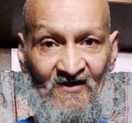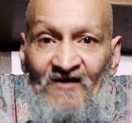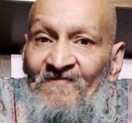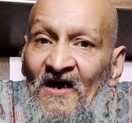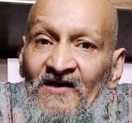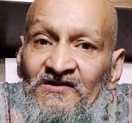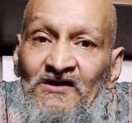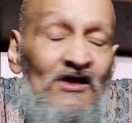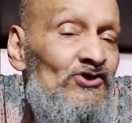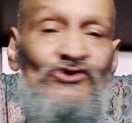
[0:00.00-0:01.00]
Amen.
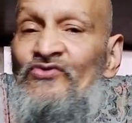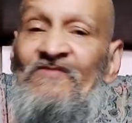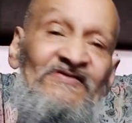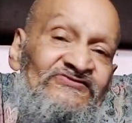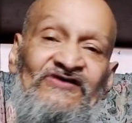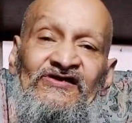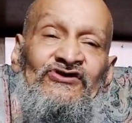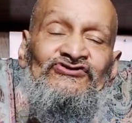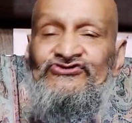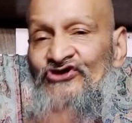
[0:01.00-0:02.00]
You are gonna be sitting
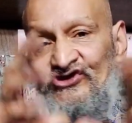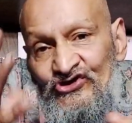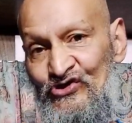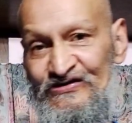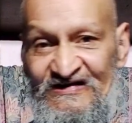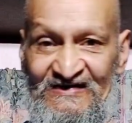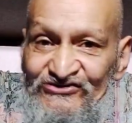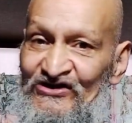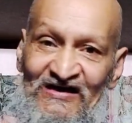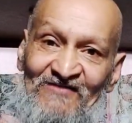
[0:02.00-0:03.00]
here sugarcoating
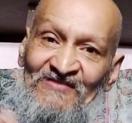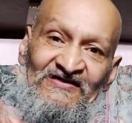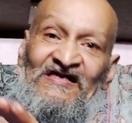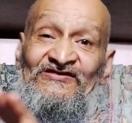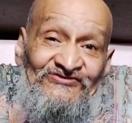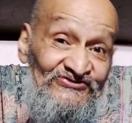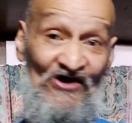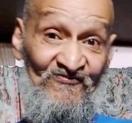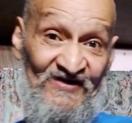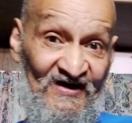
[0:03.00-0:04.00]
it. You ain't going to be
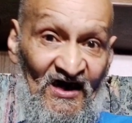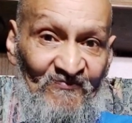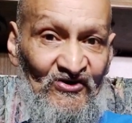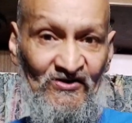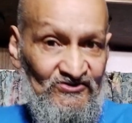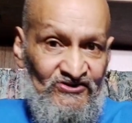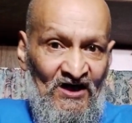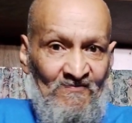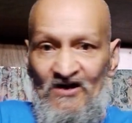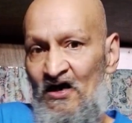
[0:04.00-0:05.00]
softening it up. You're going to
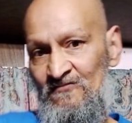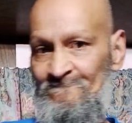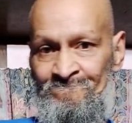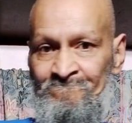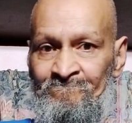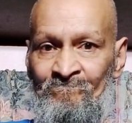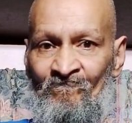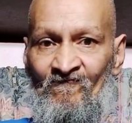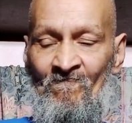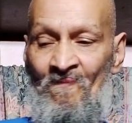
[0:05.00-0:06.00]
tell them, no.
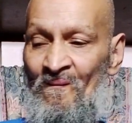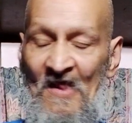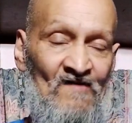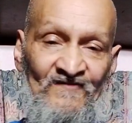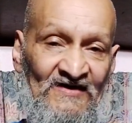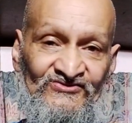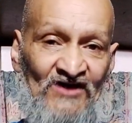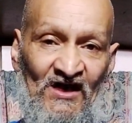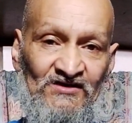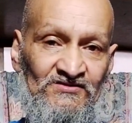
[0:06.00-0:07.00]
That's
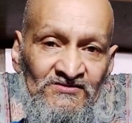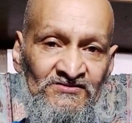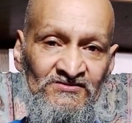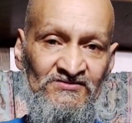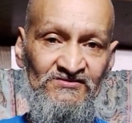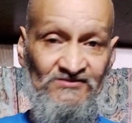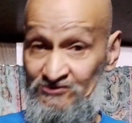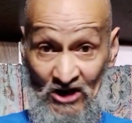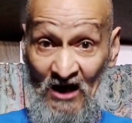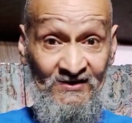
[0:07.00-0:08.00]
not.
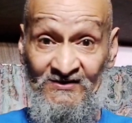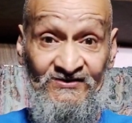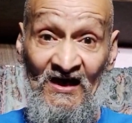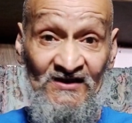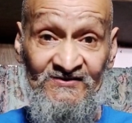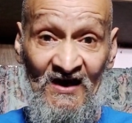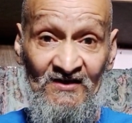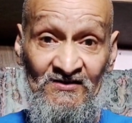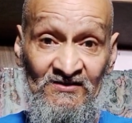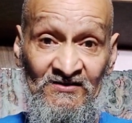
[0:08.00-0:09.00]
God didn't tell us that.
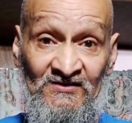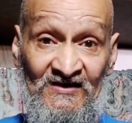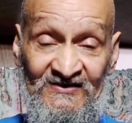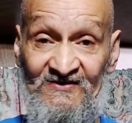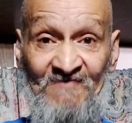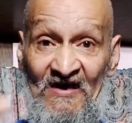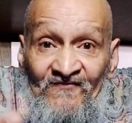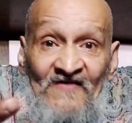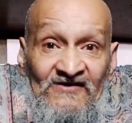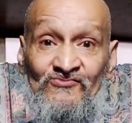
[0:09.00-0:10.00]
As a matter
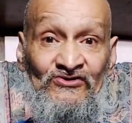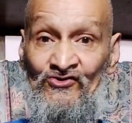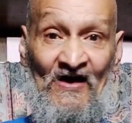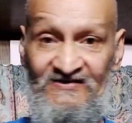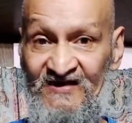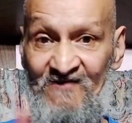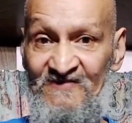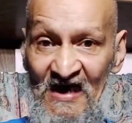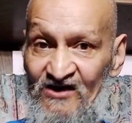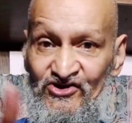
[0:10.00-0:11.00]
of fact, when Christ came
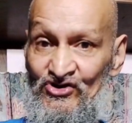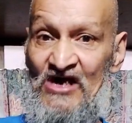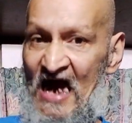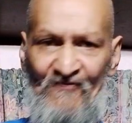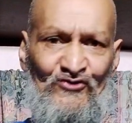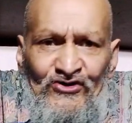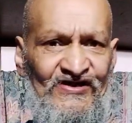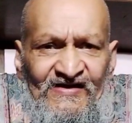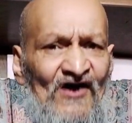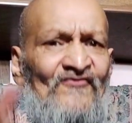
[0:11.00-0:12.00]
down here, after
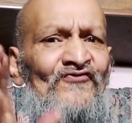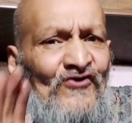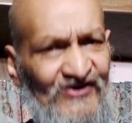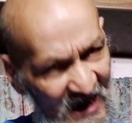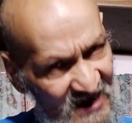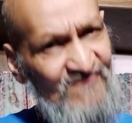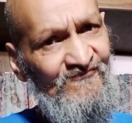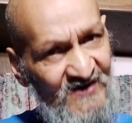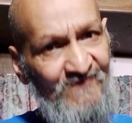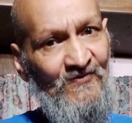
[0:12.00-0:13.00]
he
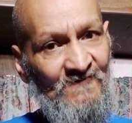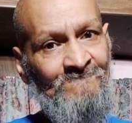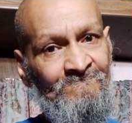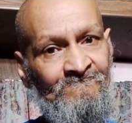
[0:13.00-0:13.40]
forgave people,